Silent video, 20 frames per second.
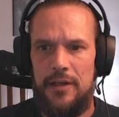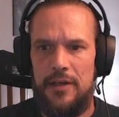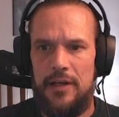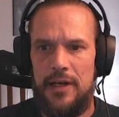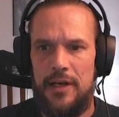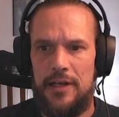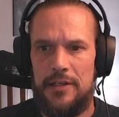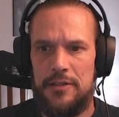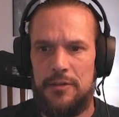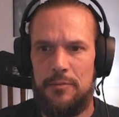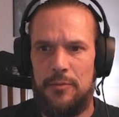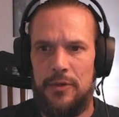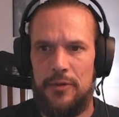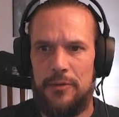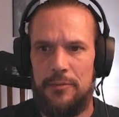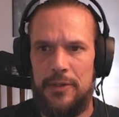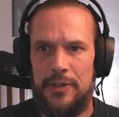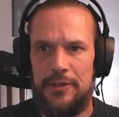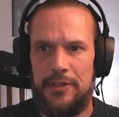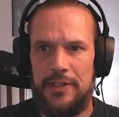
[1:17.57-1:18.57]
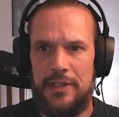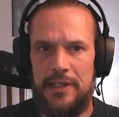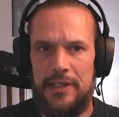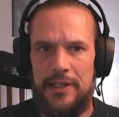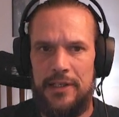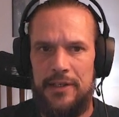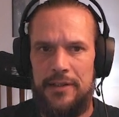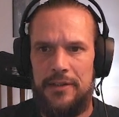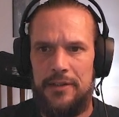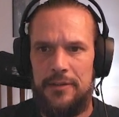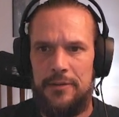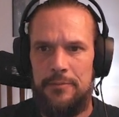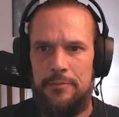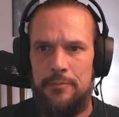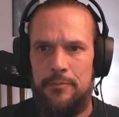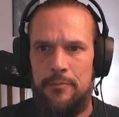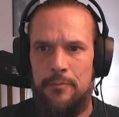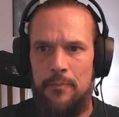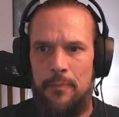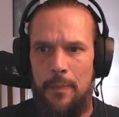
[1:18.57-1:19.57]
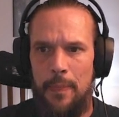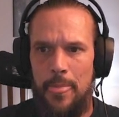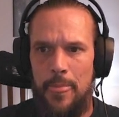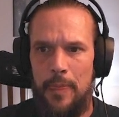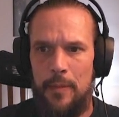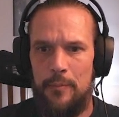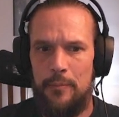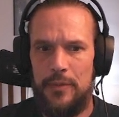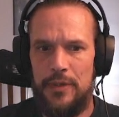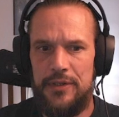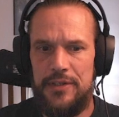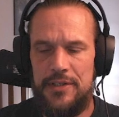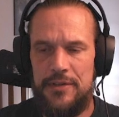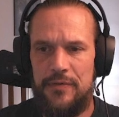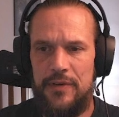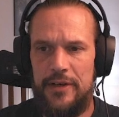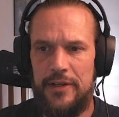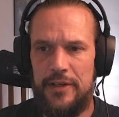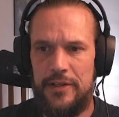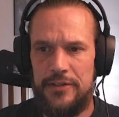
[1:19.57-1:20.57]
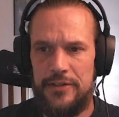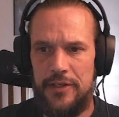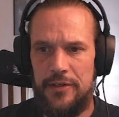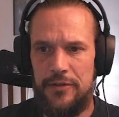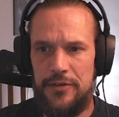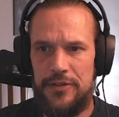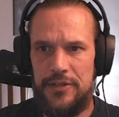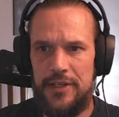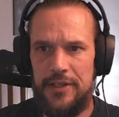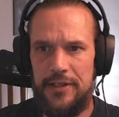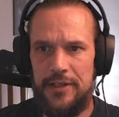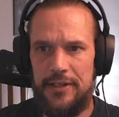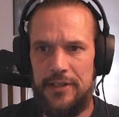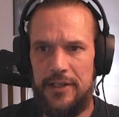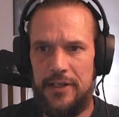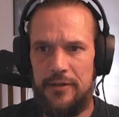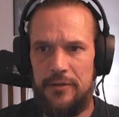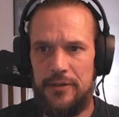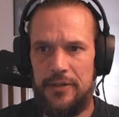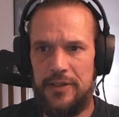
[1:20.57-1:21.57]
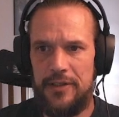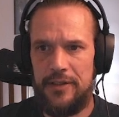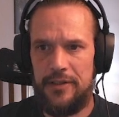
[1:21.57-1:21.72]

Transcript: ask more about it later. But as far as I understand it now, the